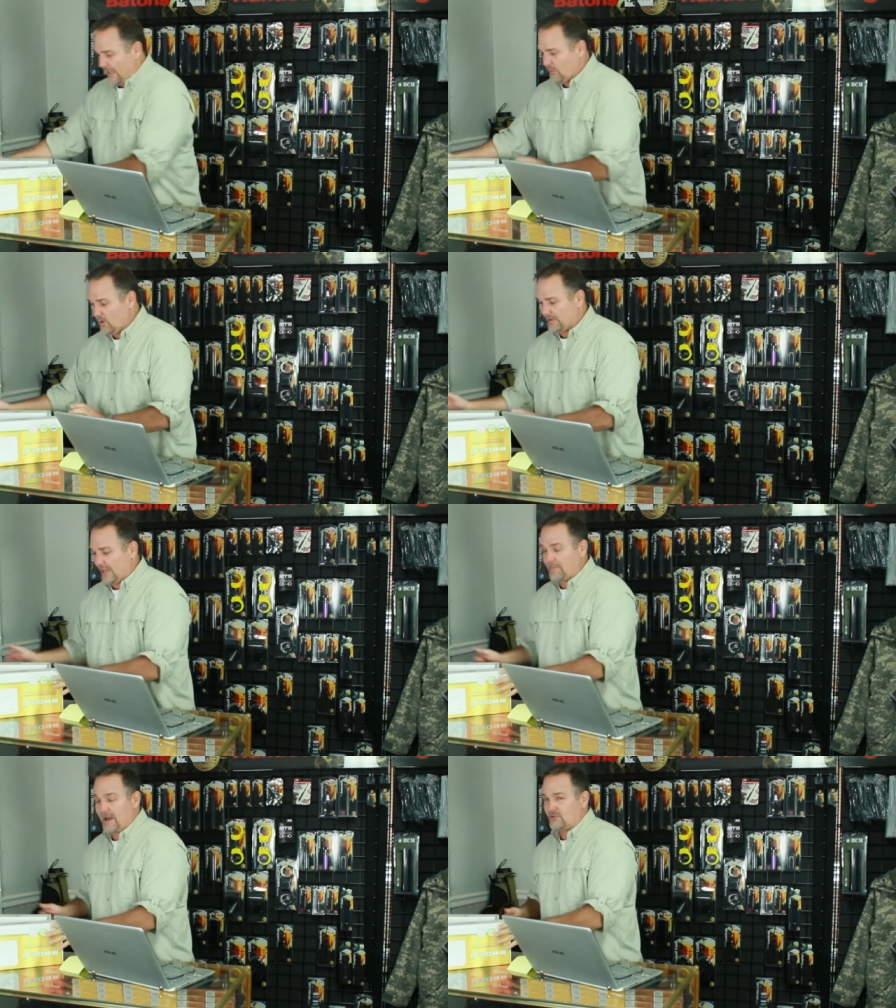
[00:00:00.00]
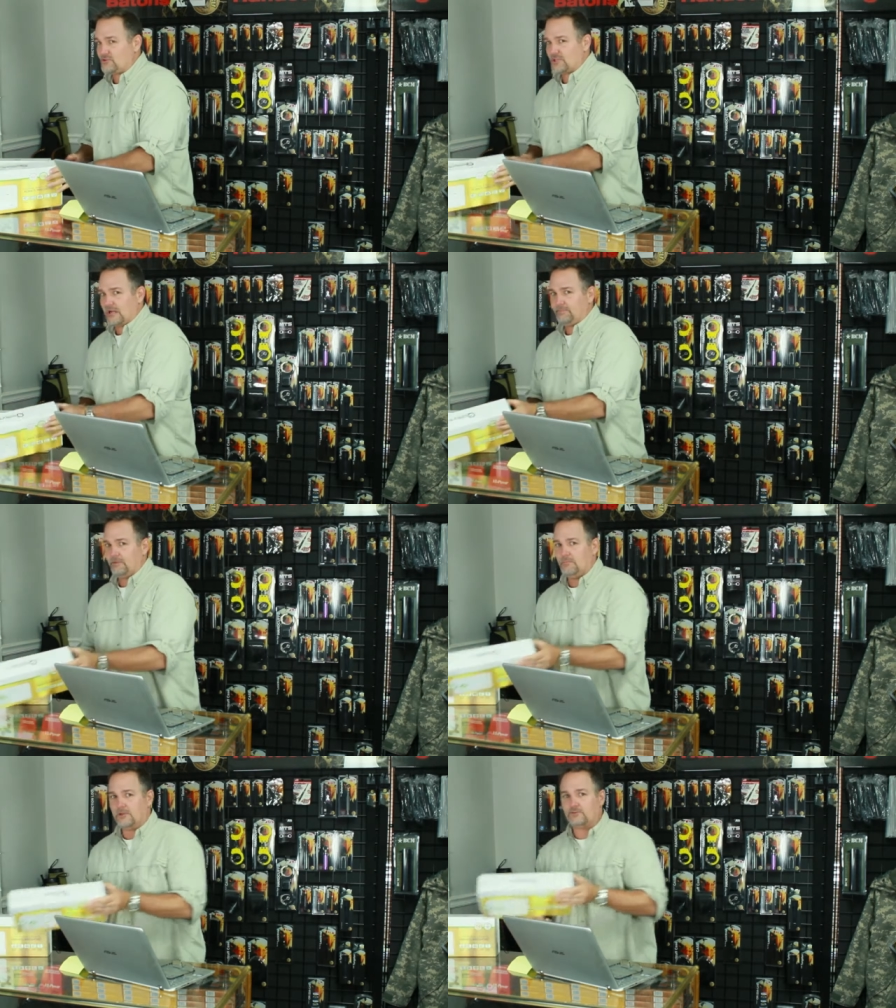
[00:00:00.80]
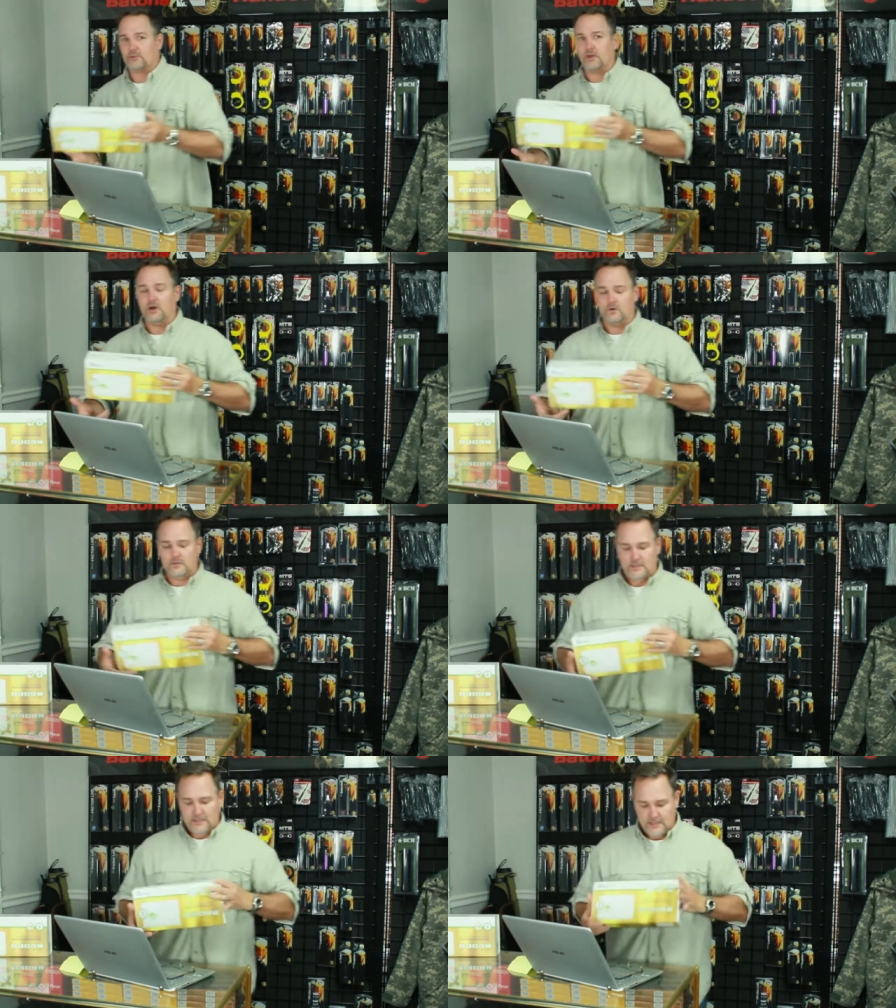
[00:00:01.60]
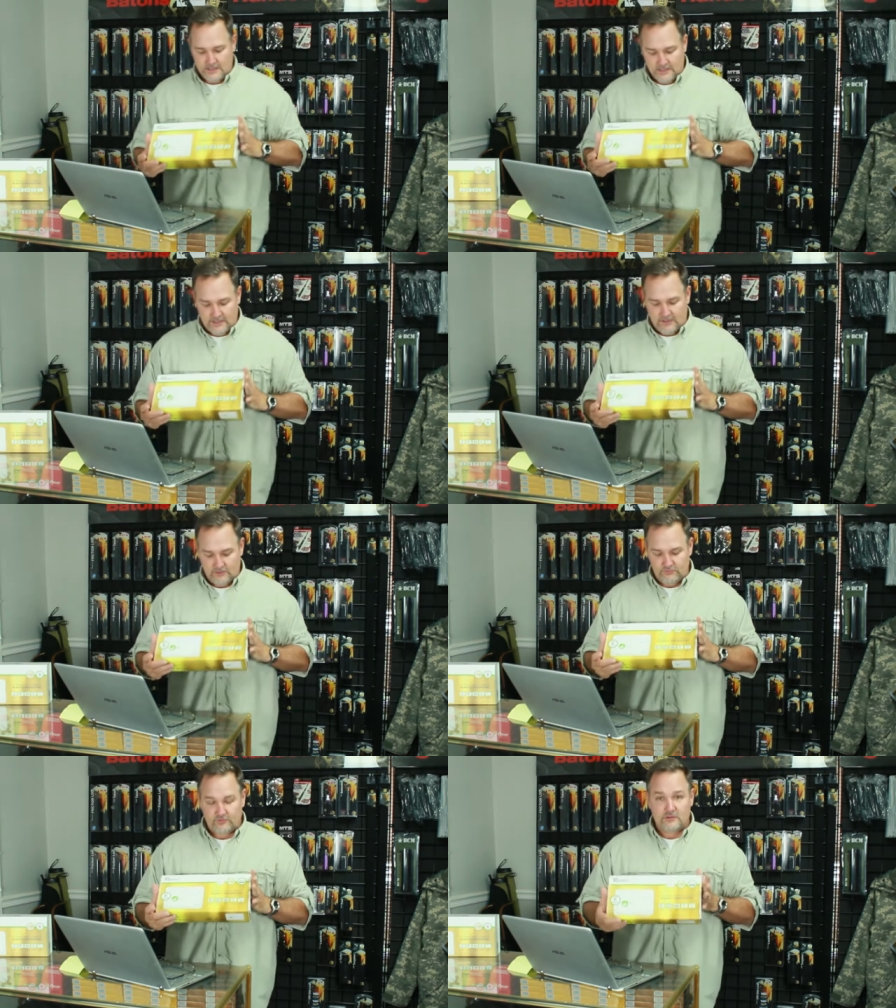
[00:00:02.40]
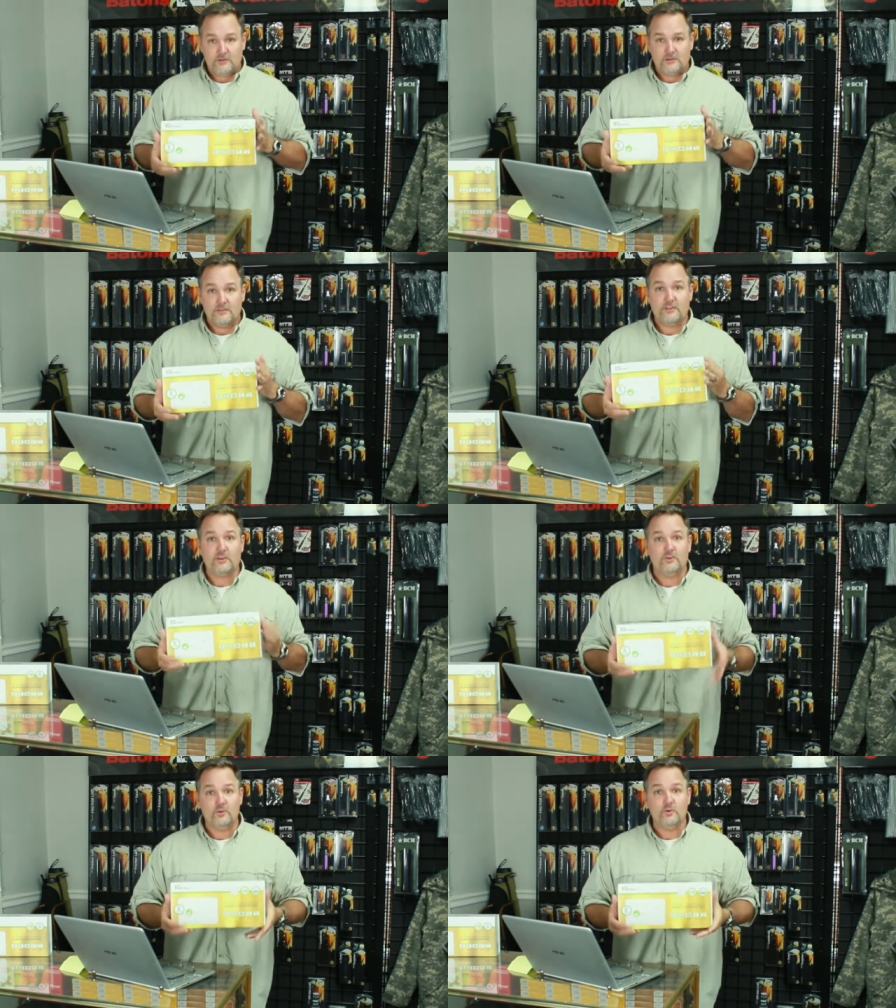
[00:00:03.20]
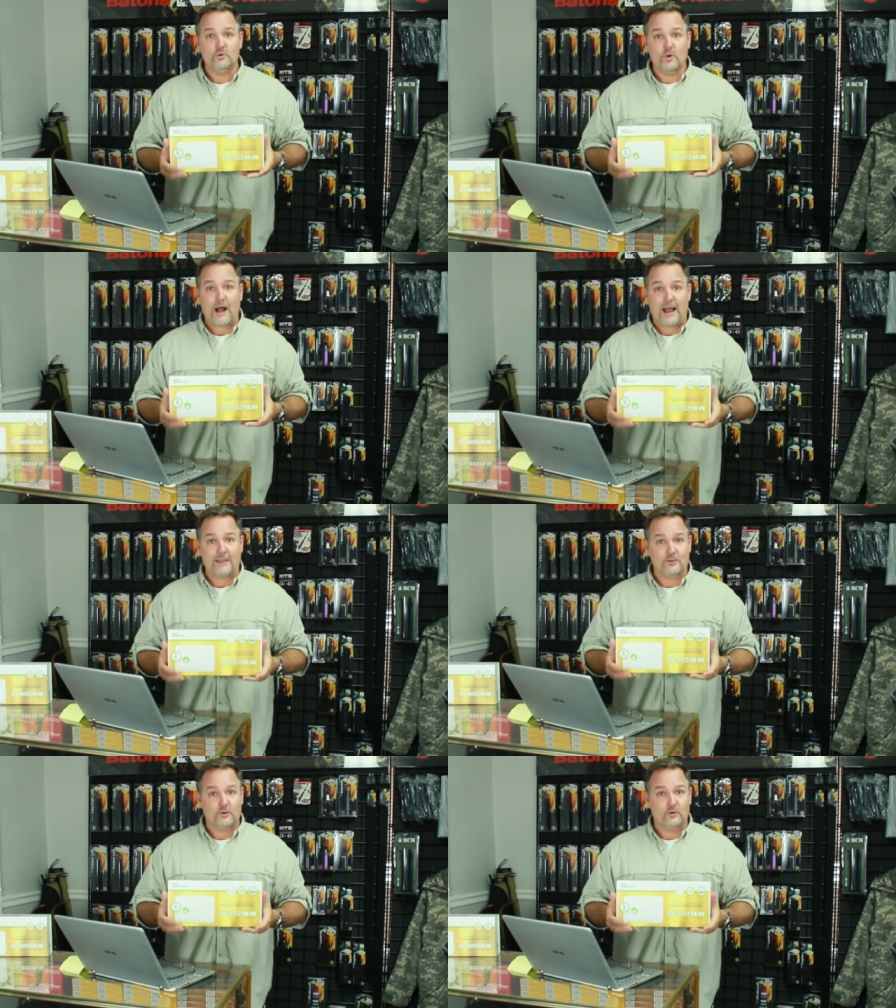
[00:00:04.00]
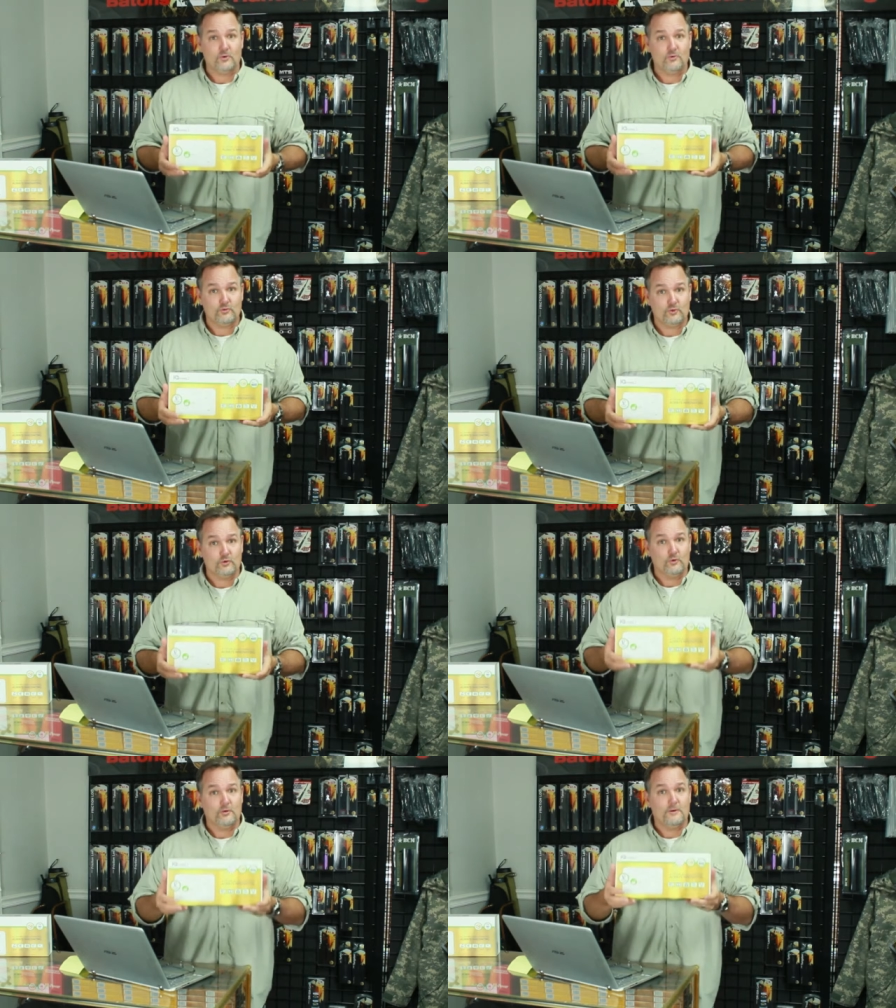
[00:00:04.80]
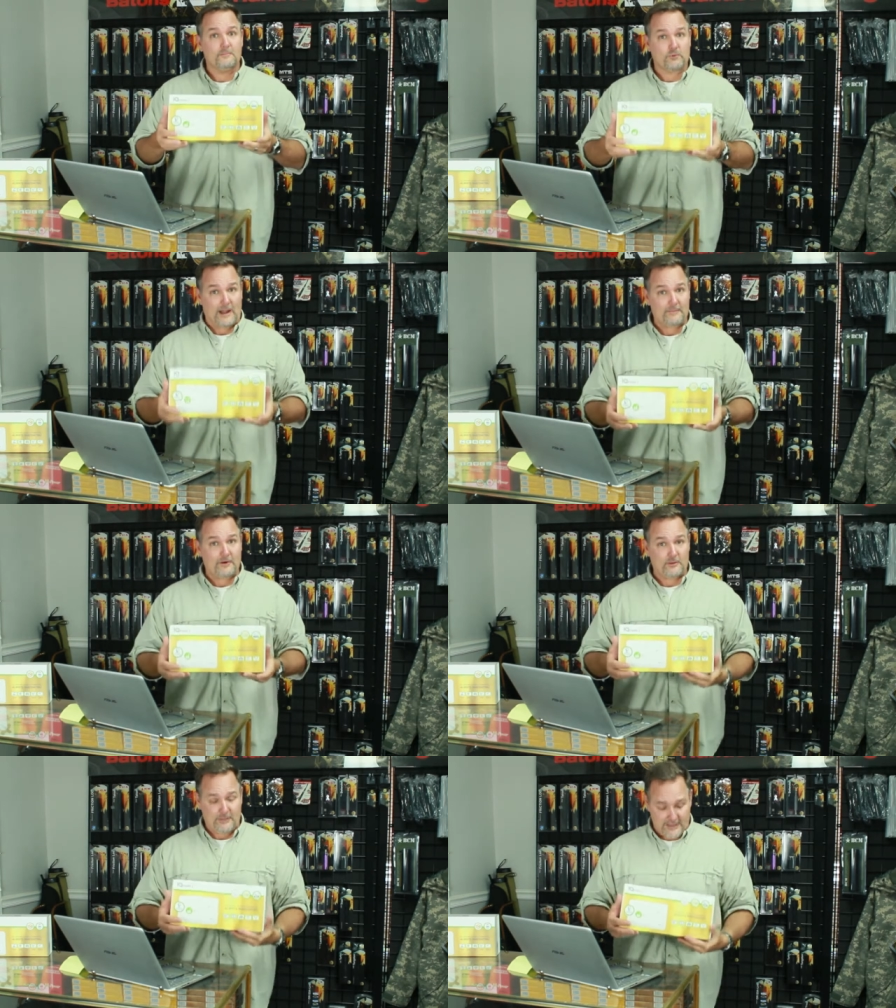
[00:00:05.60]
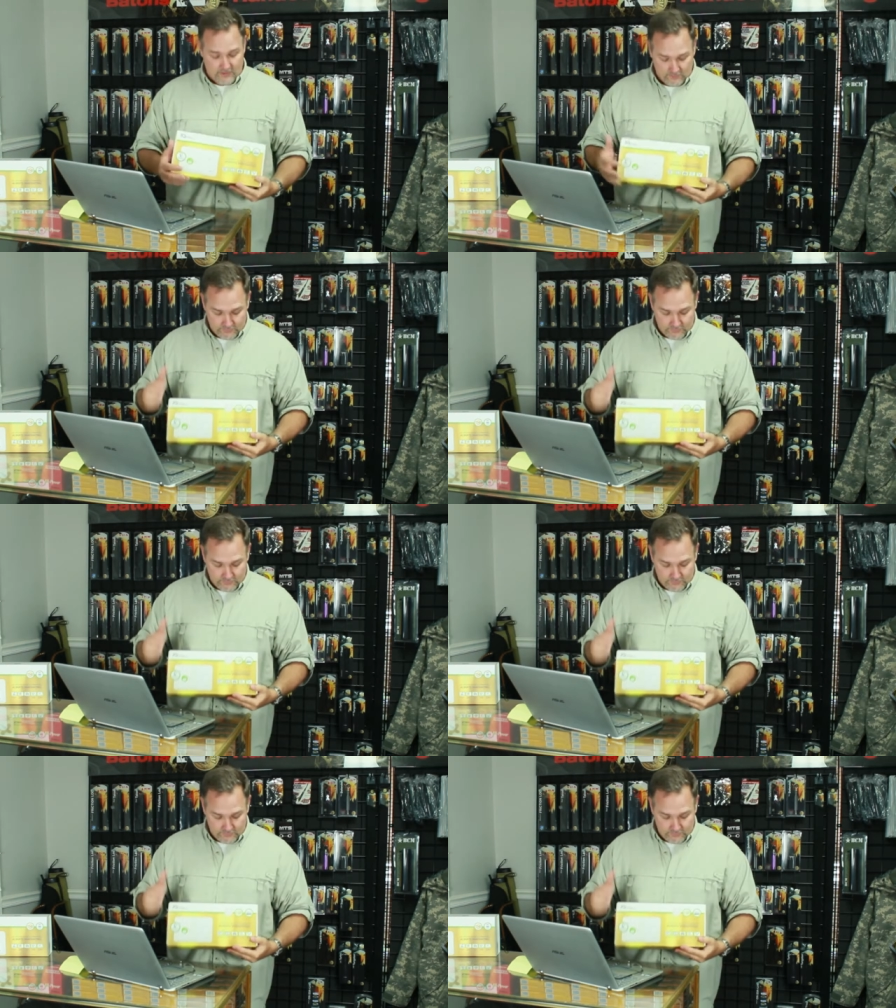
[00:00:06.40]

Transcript: And what came out just a couple of months ago is the new IQ2 primary panel.